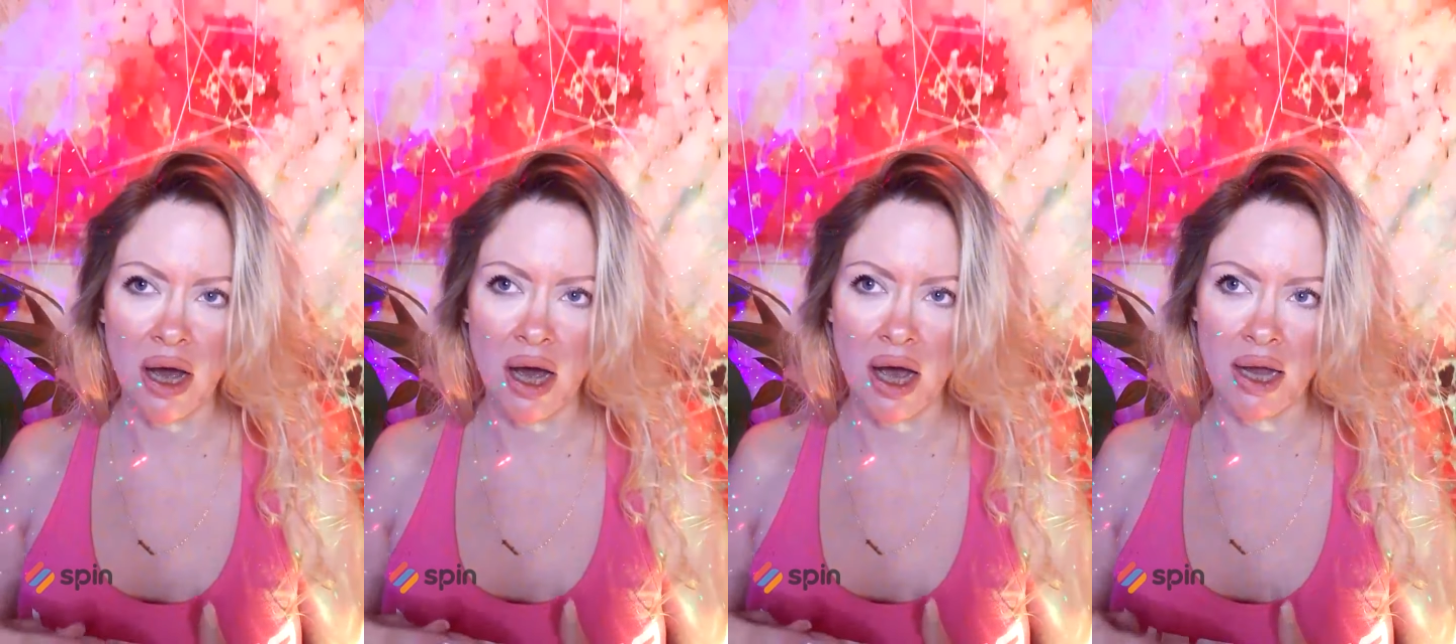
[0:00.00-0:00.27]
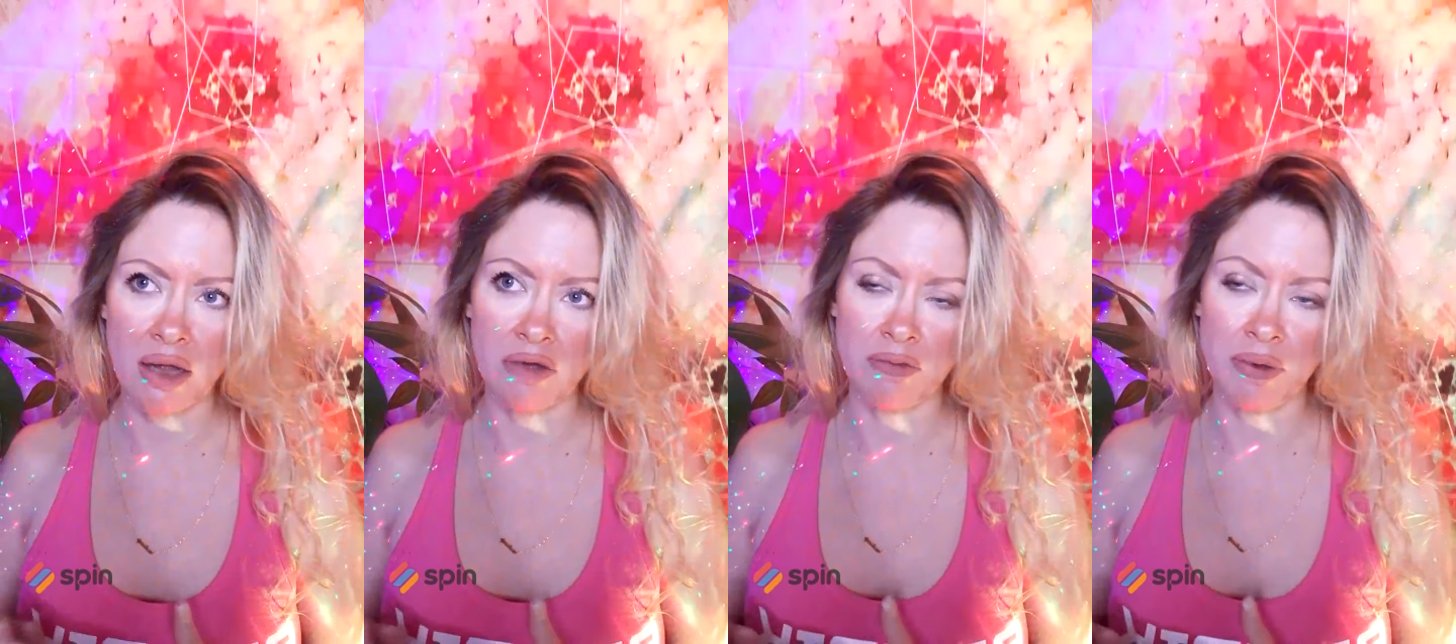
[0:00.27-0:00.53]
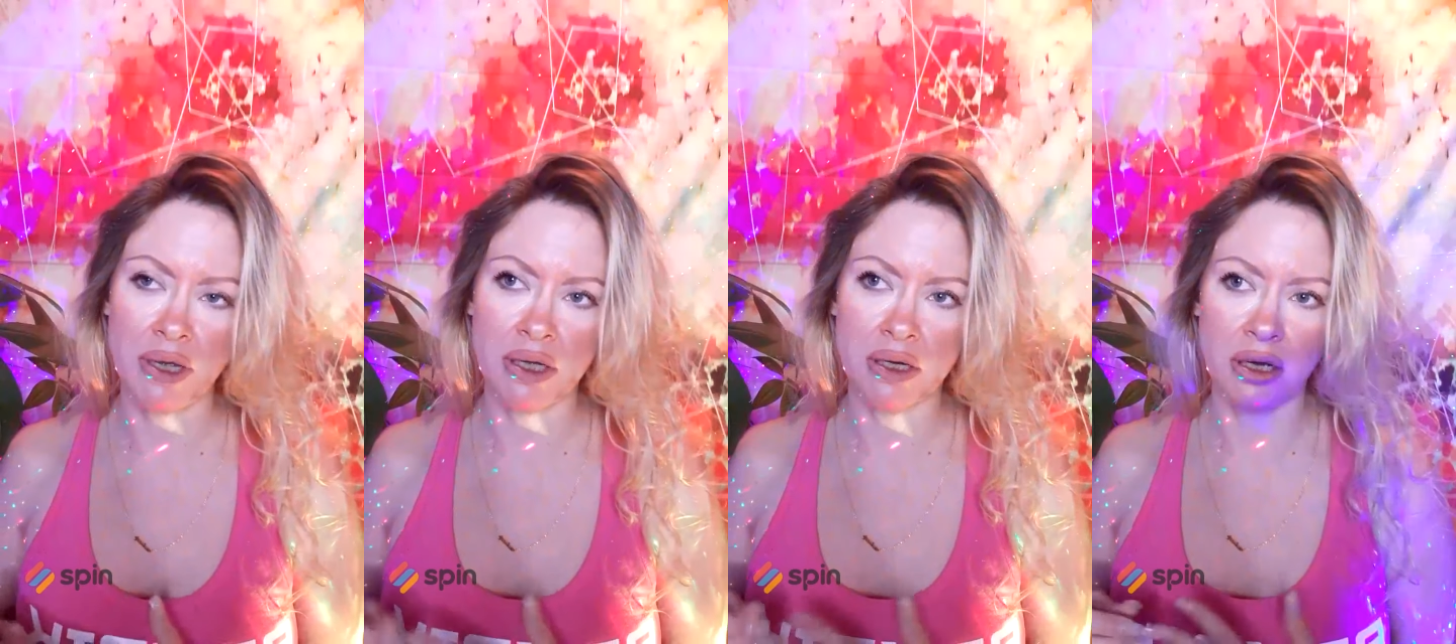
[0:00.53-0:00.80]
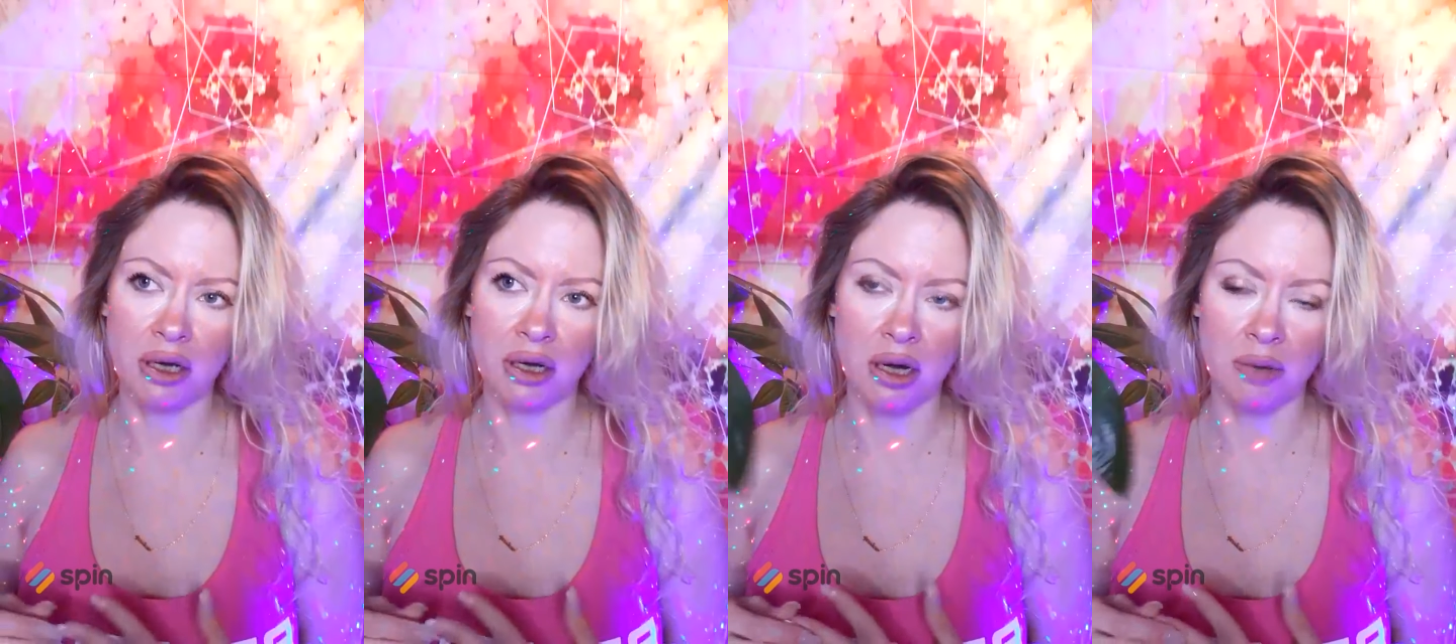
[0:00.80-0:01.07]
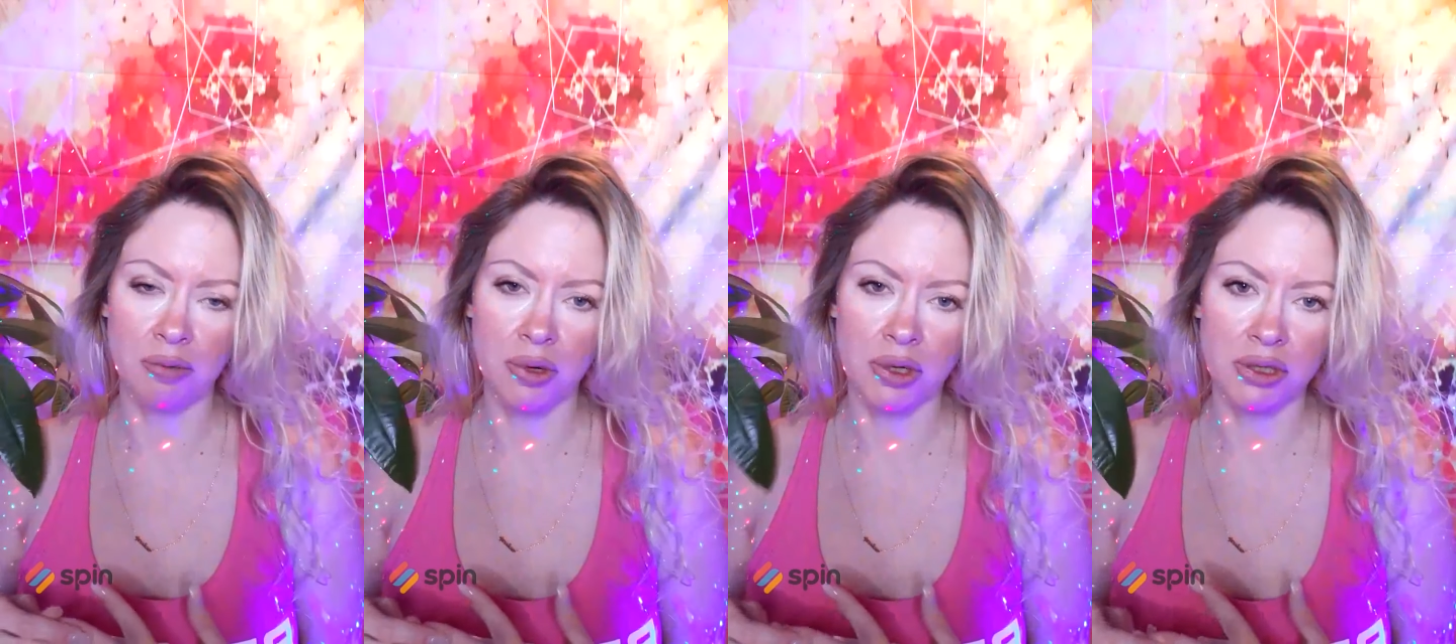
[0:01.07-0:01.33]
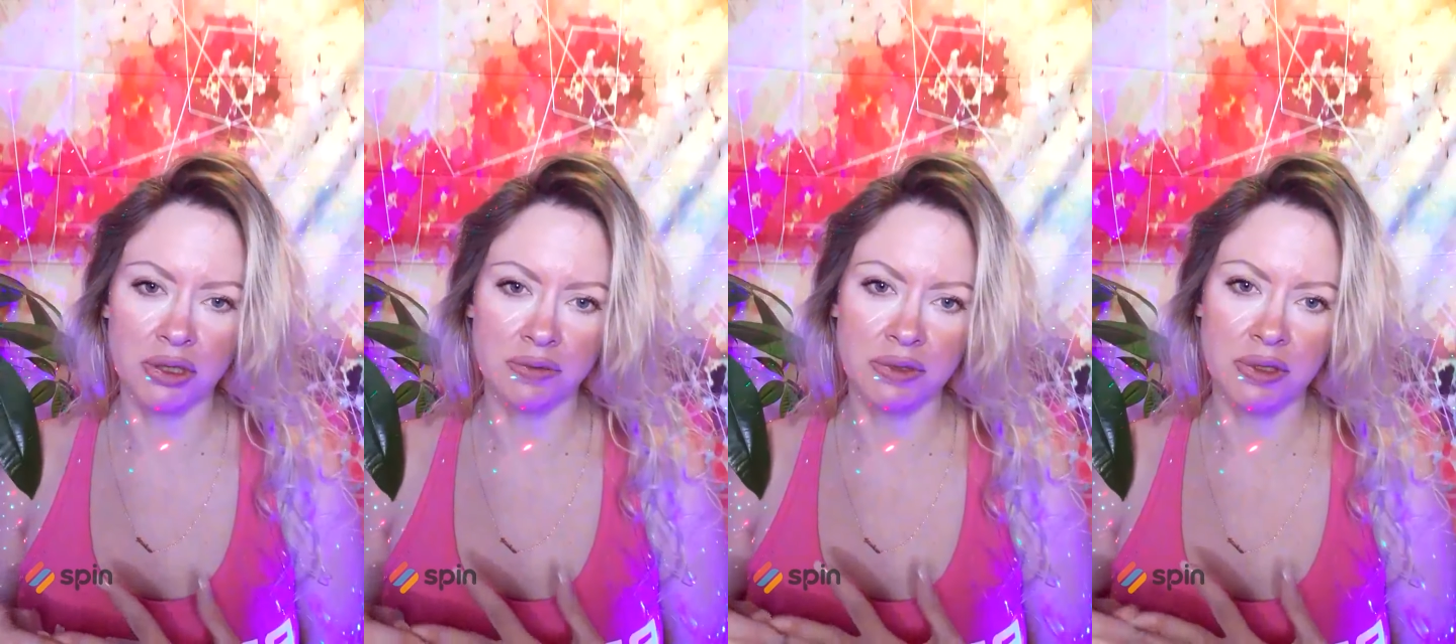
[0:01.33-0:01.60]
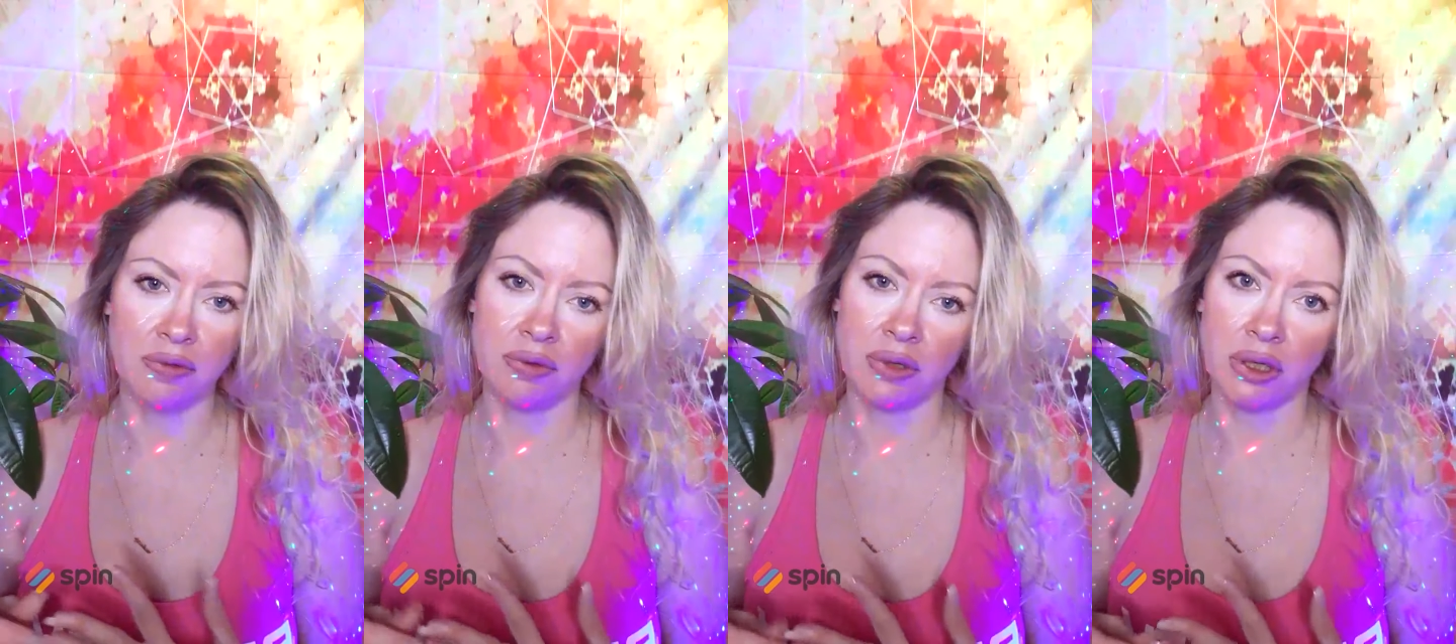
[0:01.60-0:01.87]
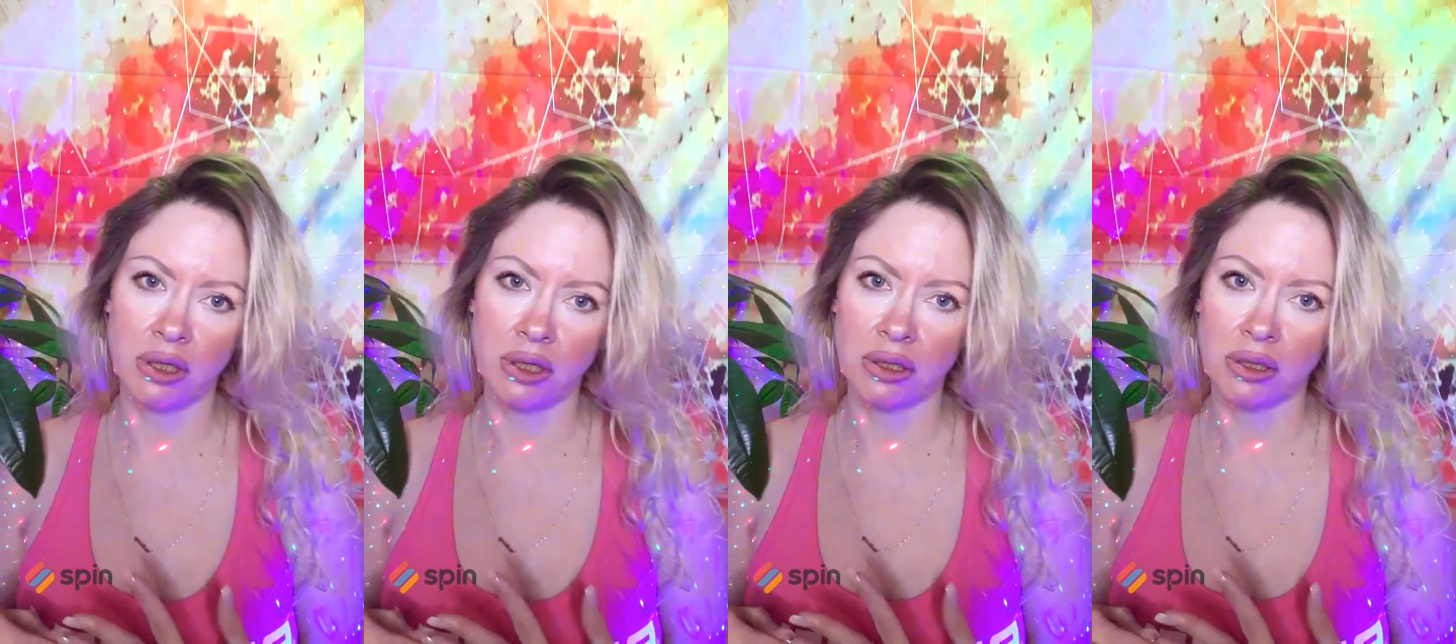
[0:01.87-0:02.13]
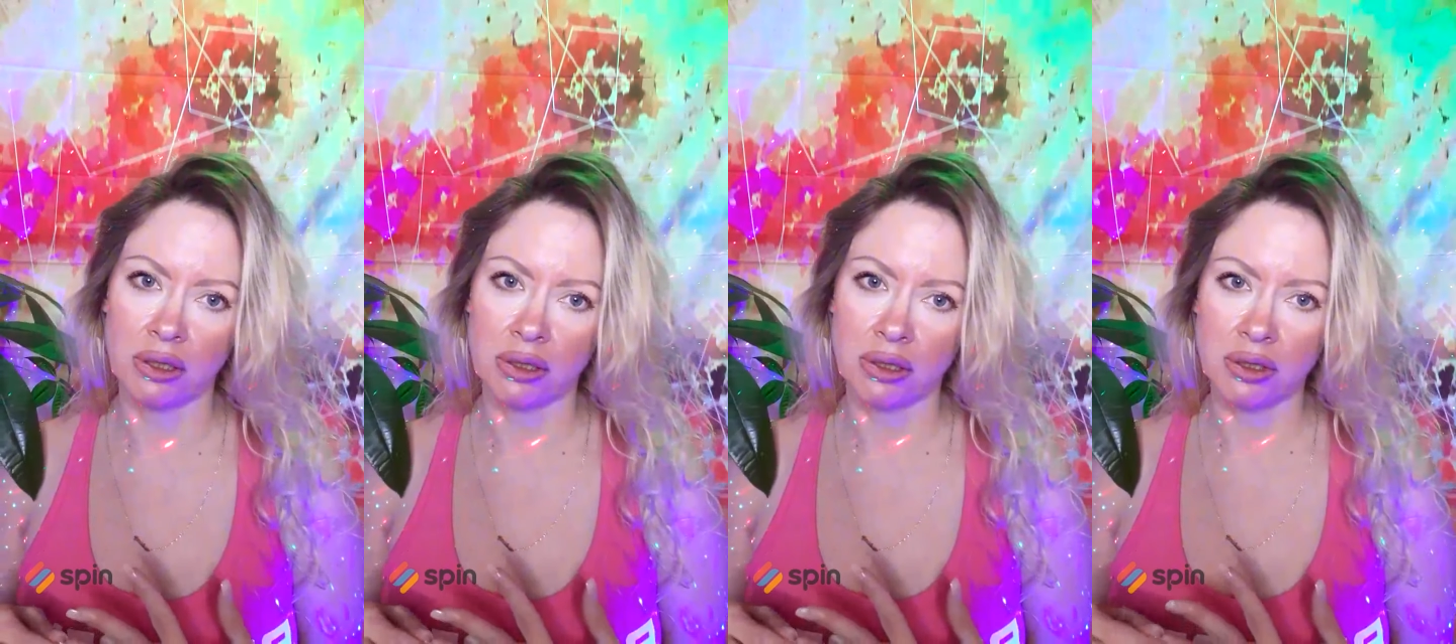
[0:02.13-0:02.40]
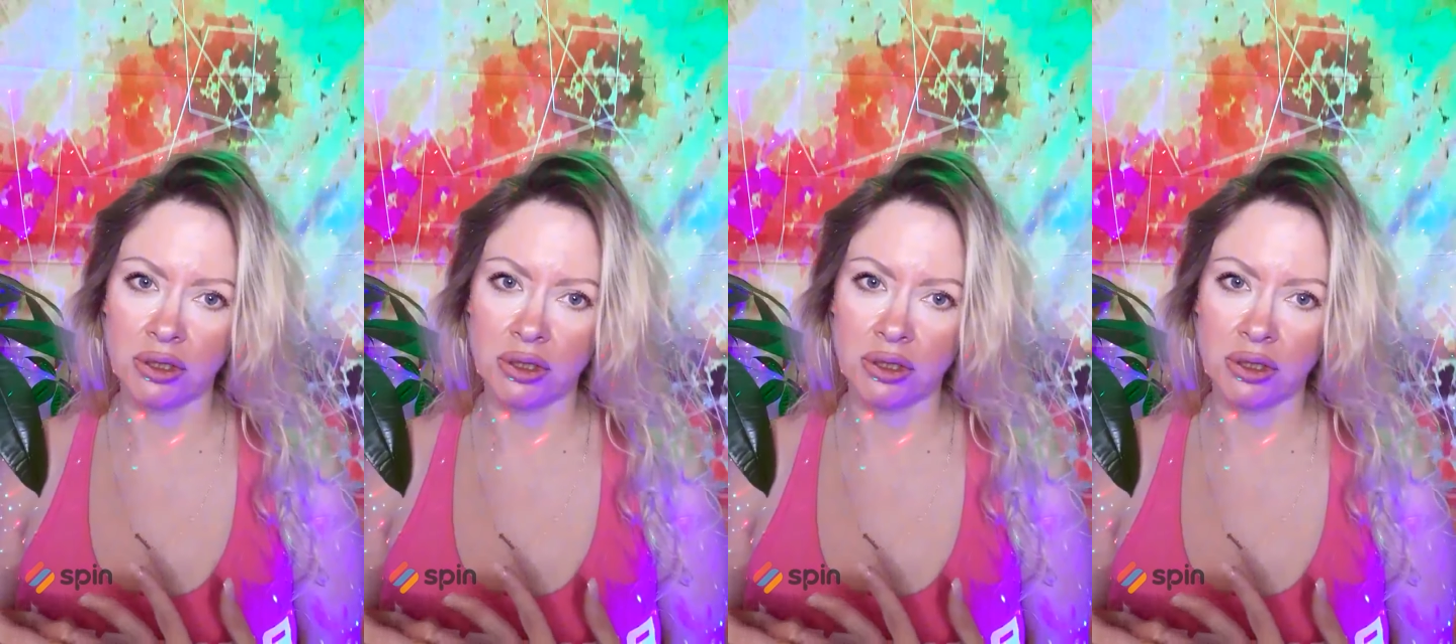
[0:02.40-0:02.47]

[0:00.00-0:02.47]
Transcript: I have paid an upwards of seventy